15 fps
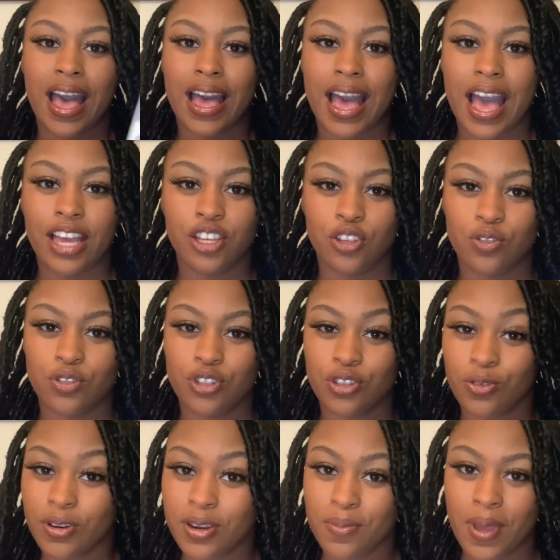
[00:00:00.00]
I used
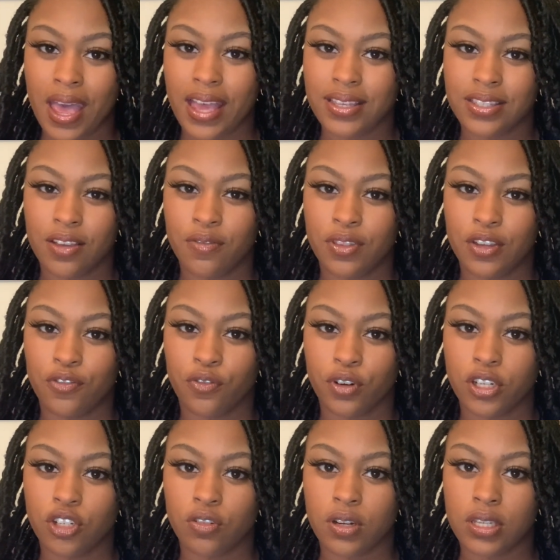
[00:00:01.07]
3 packs of the
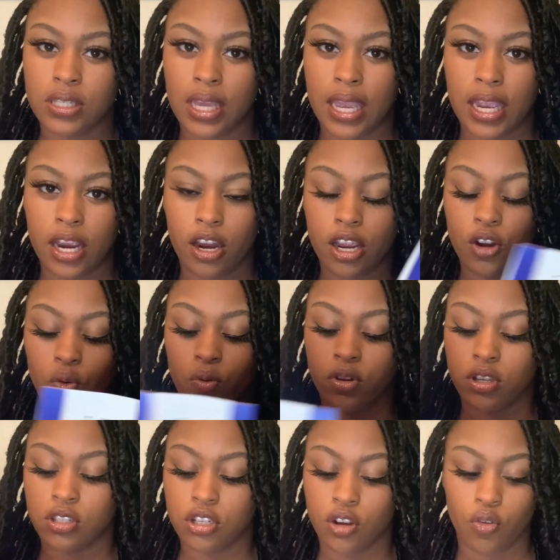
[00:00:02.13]
free tress hair in order
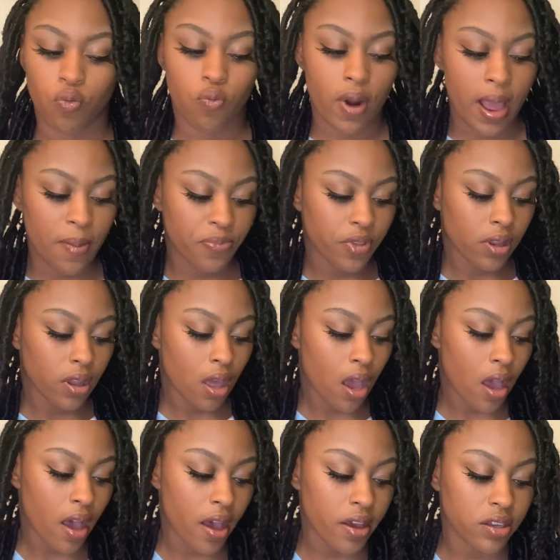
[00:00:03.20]
to wrap the
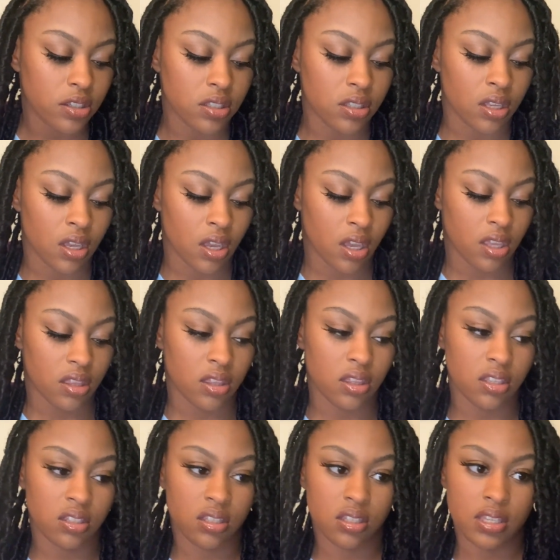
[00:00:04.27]
locks.
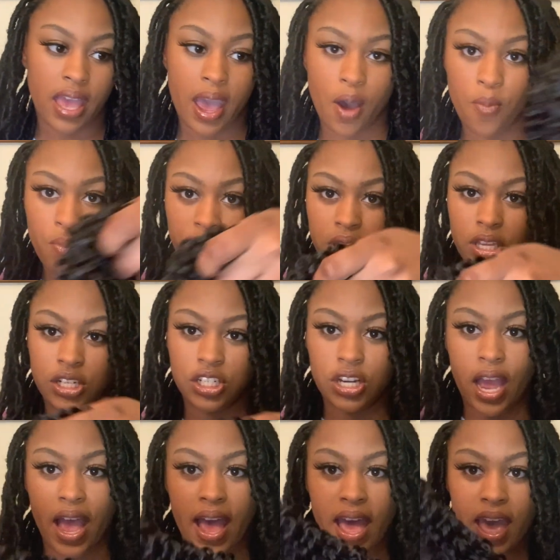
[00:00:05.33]
This is how much
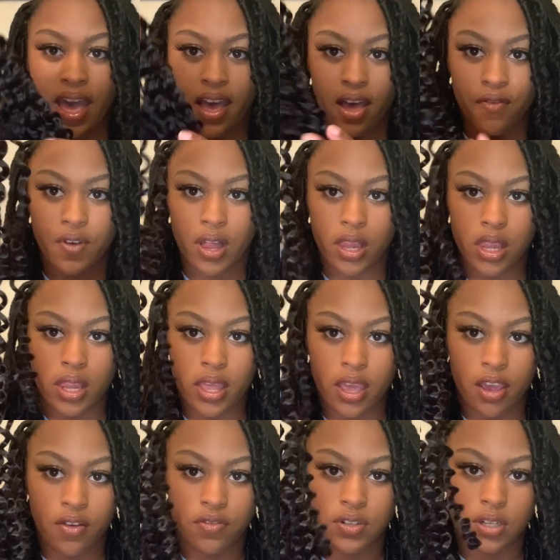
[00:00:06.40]
I have
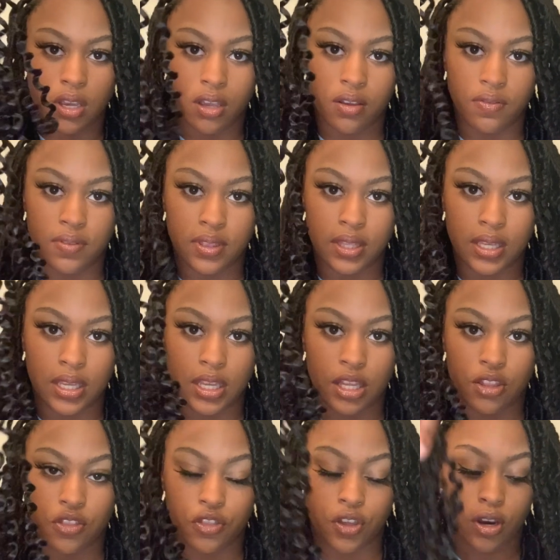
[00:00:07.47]
left of the
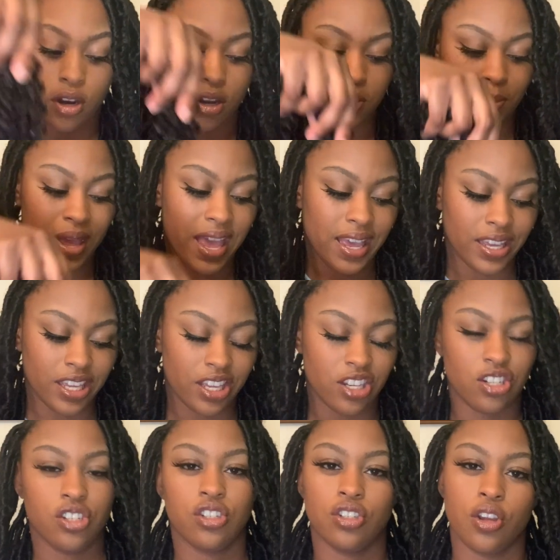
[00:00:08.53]
3rd
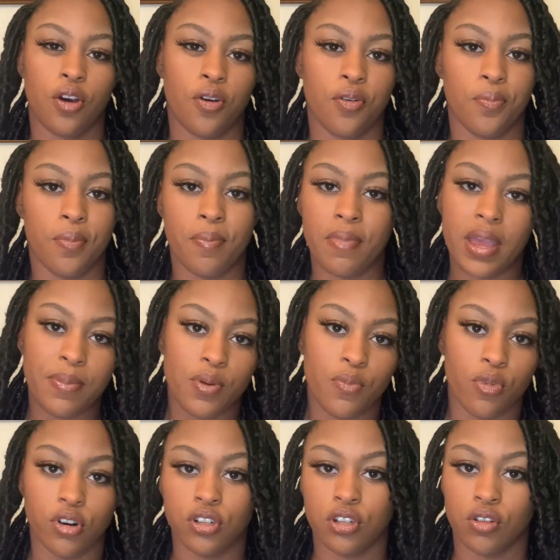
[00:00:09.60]
package, so maybe
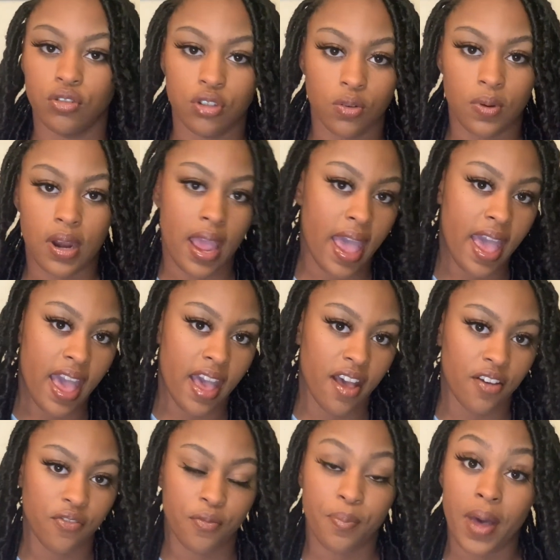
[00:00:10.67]
more so
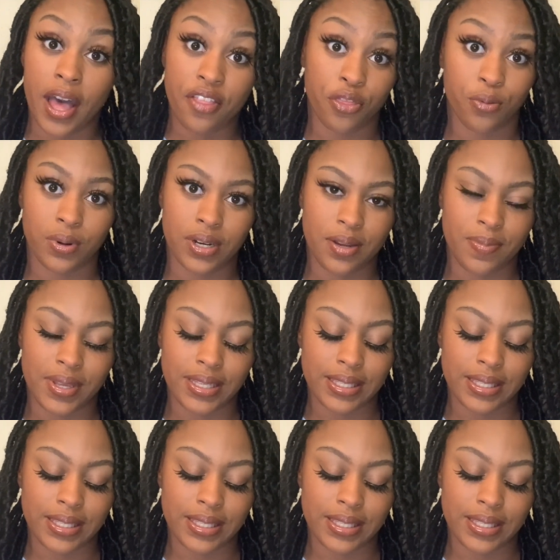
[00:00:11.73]
2.5, buy 3 to be